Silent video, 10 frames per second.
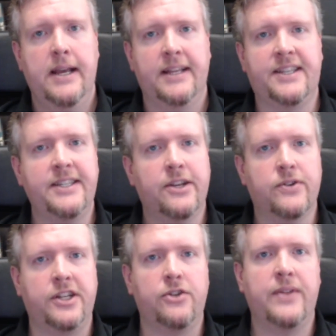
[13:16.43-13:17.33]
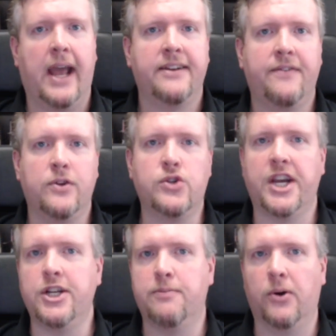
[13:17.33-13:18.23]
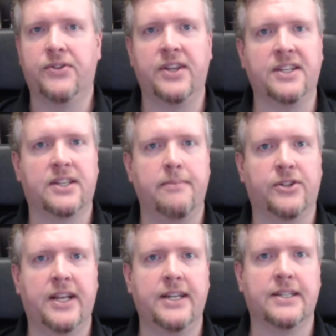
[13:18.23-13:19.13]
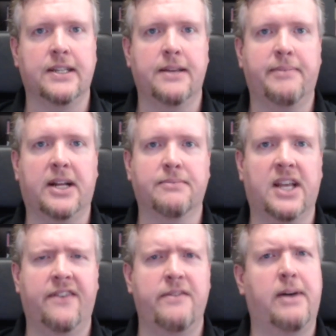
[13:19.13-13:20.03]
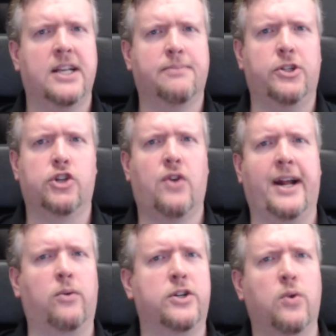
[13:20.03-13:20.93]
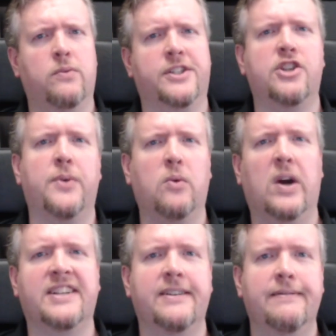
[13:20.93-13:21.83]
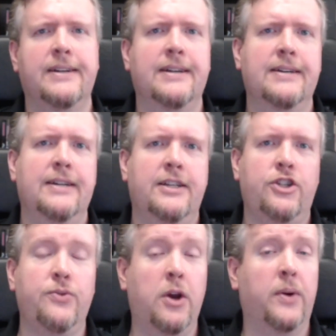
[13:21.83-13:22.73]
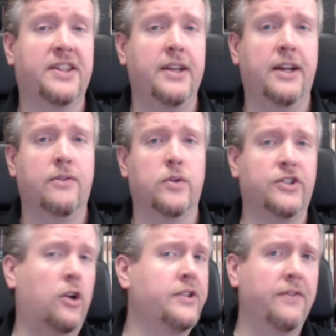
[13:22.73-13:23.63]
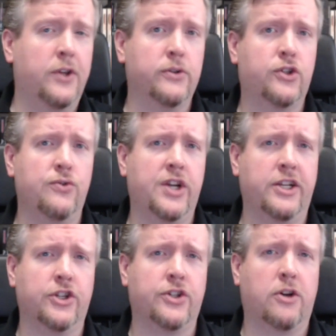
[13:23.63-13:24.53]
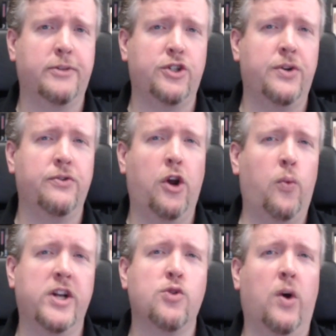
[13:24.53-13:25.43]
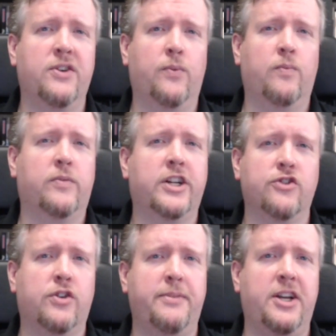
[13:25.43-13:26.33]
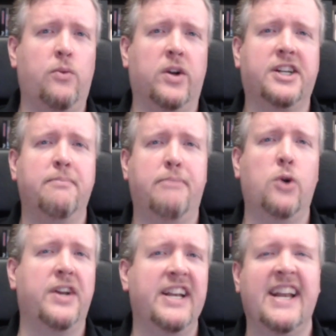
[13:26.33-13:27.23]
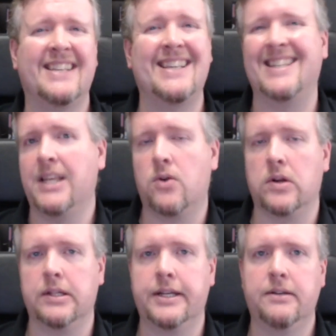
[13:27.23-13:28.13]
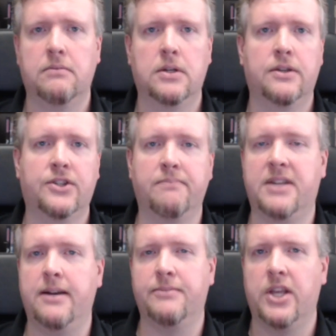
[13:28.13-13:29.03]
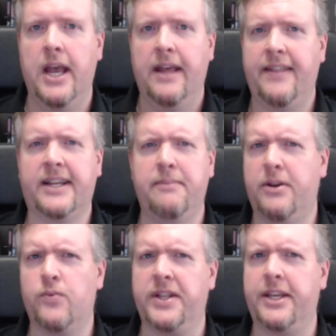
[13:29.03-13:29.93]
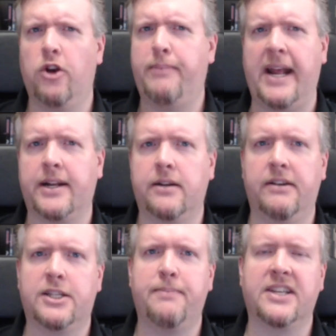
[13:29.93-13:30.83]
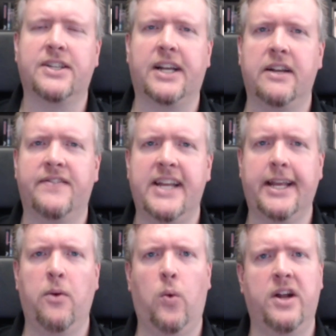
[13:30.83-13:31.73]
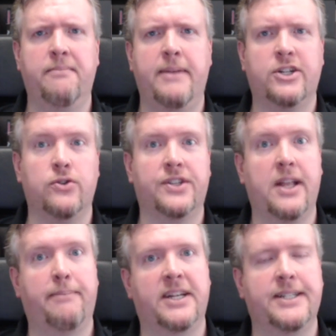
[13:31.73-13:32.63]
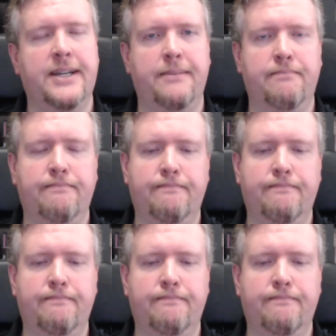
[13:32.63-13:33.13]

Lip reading: It's easier to do that. If you change both things simultaneously, it becomes kind of impossible to track which one was doing what. You know what the result of those two changes are, but you don't know which one contributed what component necessarily. Sometimes that can be really opaque, and it's best to kind of take it one measured step at a time.